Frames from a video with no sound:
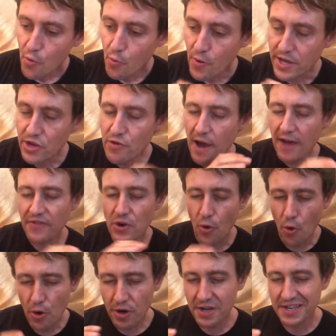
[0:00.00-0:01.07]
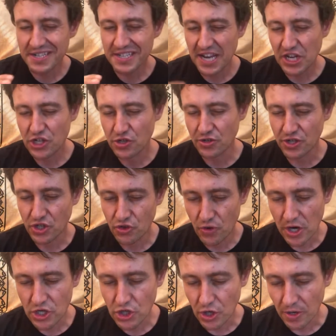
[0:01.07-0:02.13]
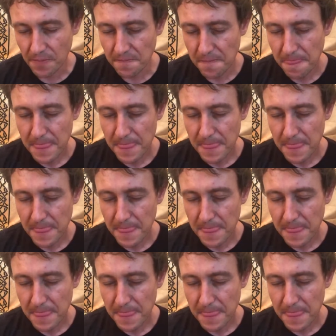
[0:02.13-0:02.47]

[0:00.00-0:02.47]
when you have an organizational structure,